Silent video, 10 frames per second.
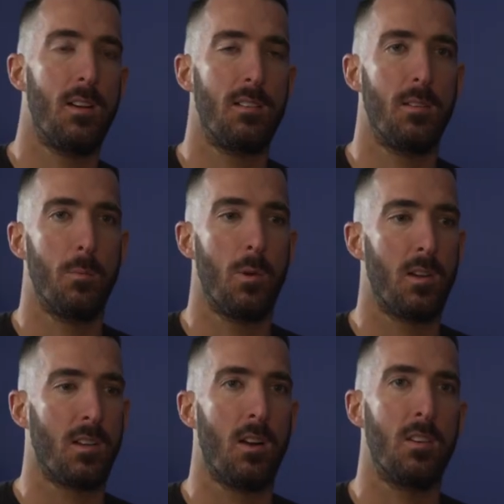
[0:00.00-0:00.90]
to
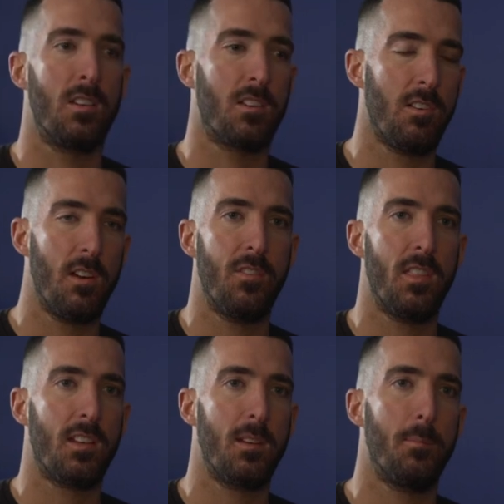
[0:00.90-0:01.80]
work on the growth of
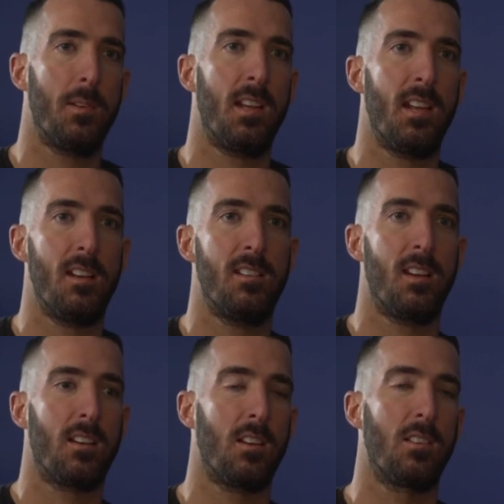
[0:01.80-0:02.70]
the company,
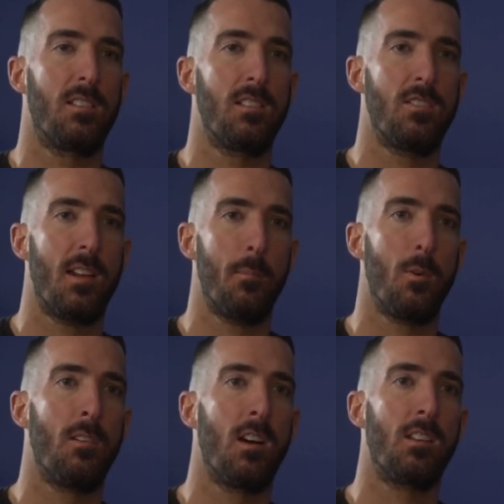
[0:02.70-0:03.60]
to concentrate
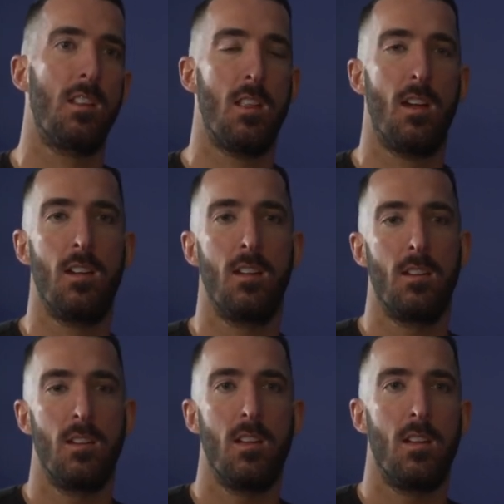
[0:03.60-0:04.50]
more on
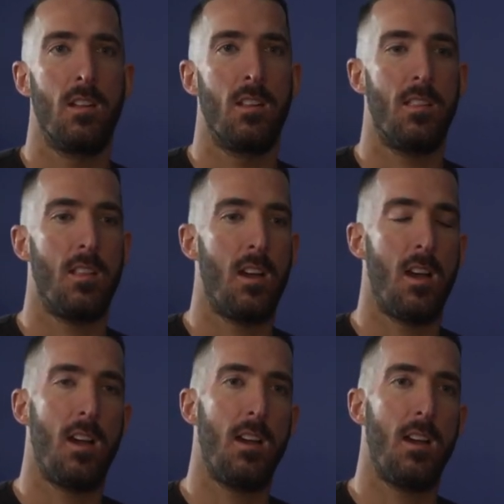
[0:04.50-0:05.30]
the